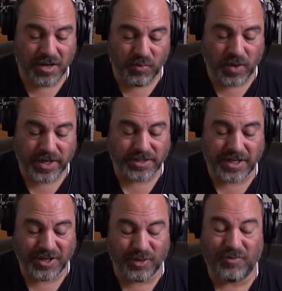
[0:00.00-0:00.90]

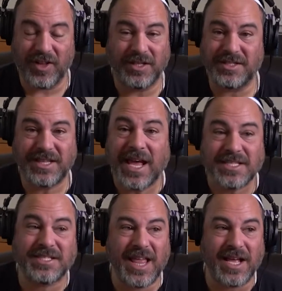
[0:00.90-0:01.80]
youth
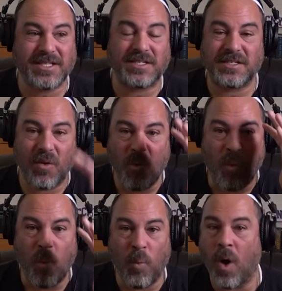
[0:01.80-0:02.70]
villages. That's,
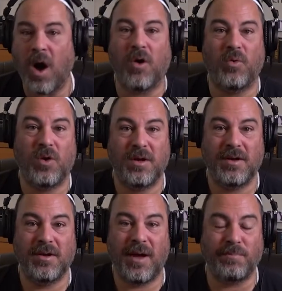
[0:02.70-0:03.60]
whoa,
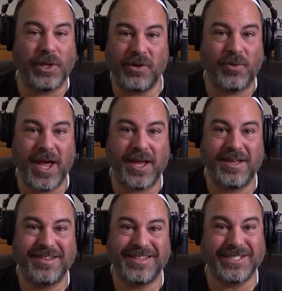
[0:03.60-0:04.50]
I'm blown away.
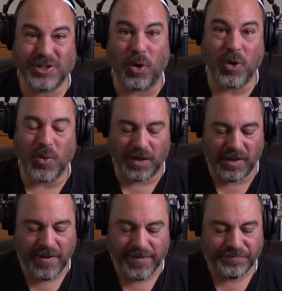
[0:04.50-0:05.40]
That's so cool.
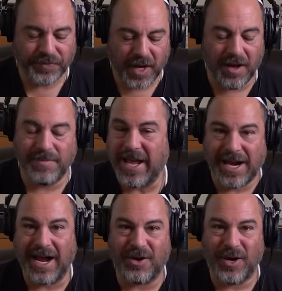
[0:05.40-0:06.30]
And
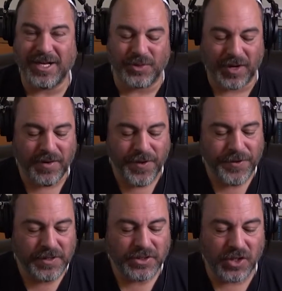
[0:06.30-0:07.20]
Akko has one.
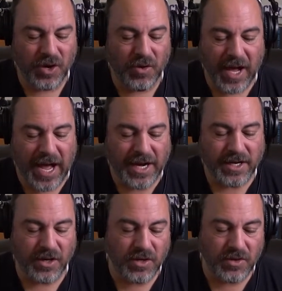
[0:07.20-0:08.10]
So
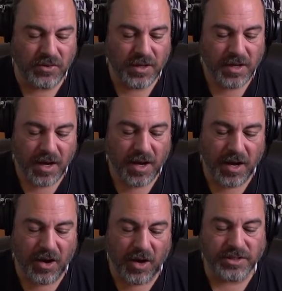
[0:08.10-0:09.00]
Akko
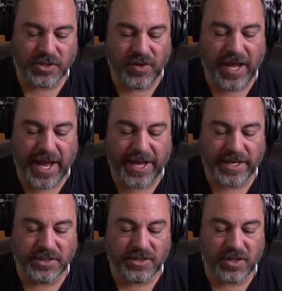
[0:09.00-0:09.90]
also
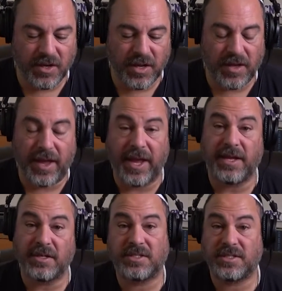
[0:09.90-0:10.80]
has
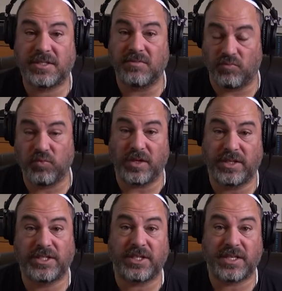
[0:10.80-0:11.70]
a
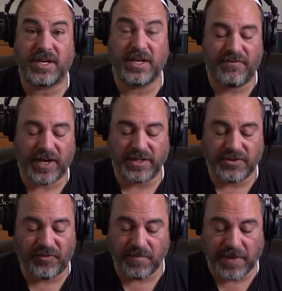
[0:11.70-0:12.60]
religious
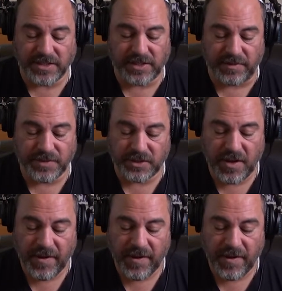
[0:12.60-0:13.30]
significance for Muslims,